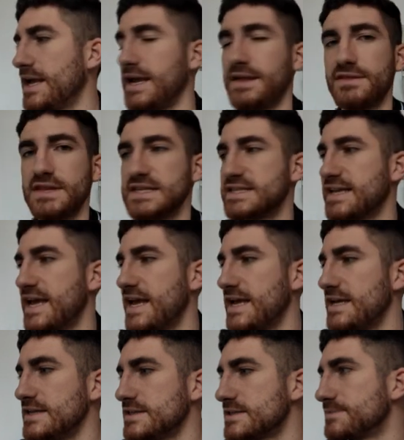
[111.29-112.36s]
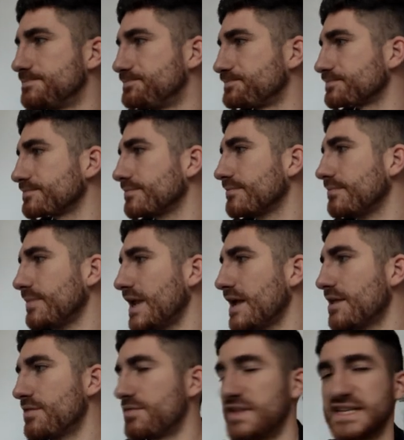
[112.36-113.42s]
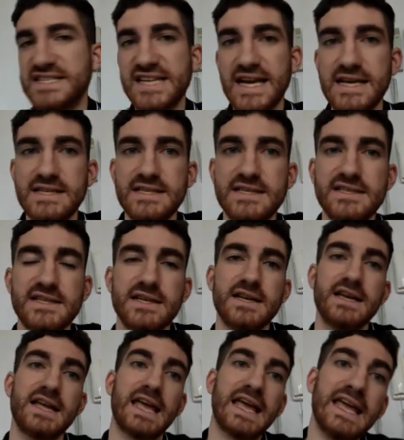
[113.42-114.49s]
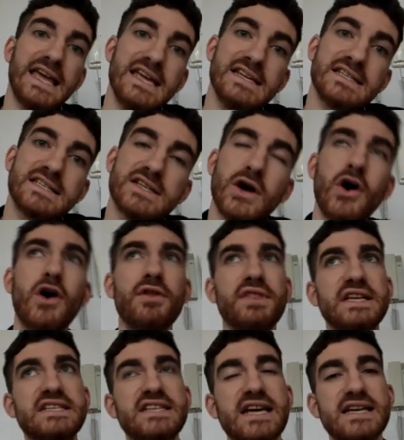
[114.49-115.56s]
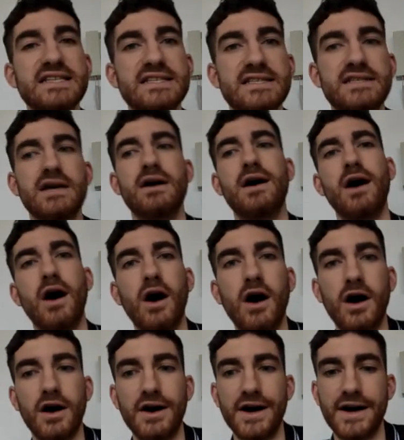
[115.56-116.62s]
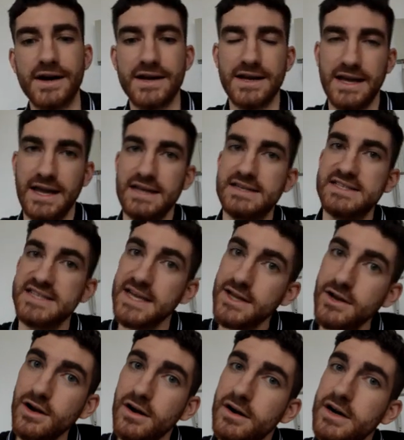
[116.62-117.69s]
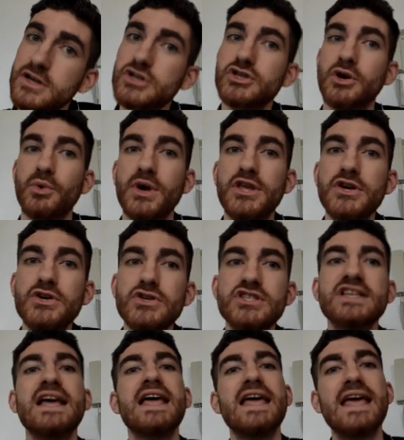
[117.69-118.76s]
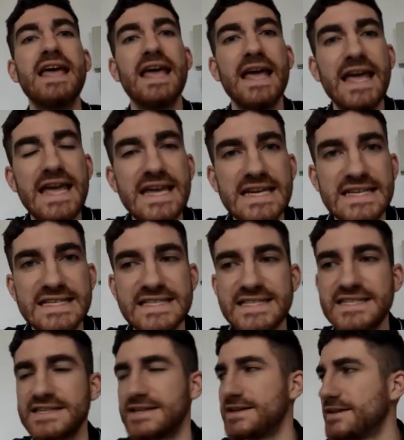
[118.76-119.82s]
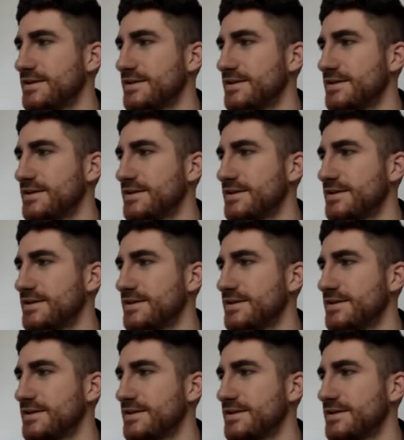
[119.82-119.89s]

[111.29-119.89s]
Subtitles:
In this case, the test is or the test are. It's singular, so we use is.